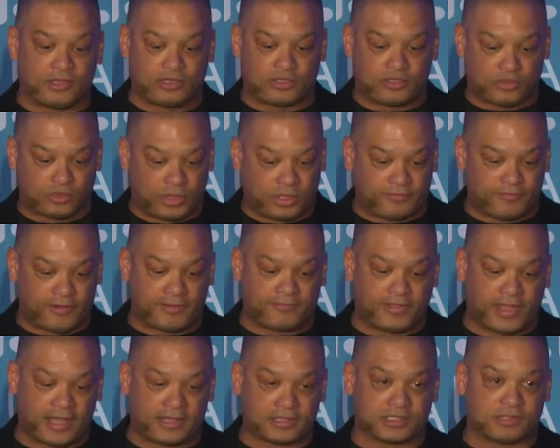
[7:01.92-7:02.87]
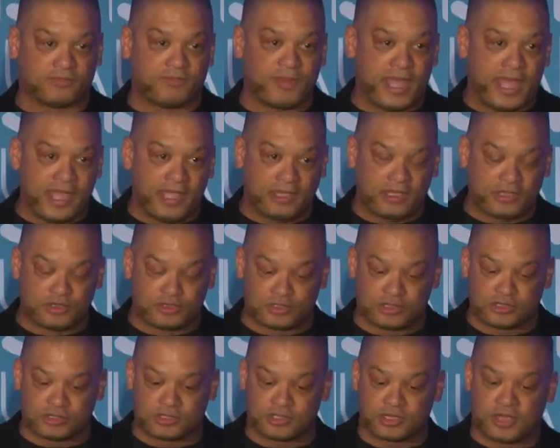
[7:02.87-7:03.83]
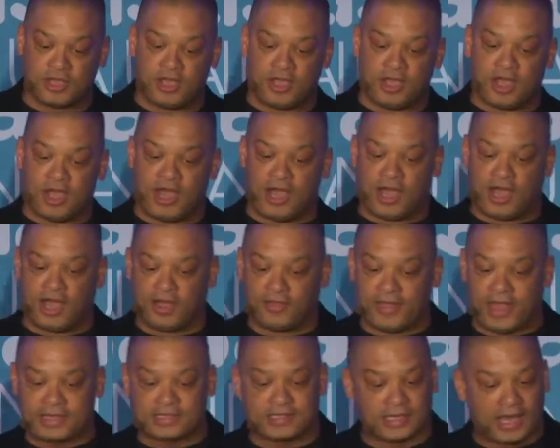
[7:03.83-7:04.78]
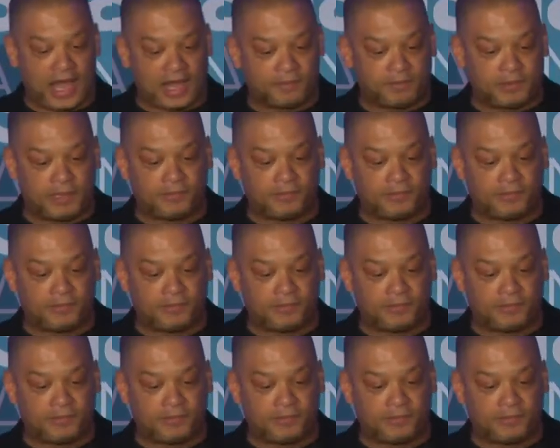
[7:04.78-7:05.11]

the 25,000 paying users. Uh, that's a lot of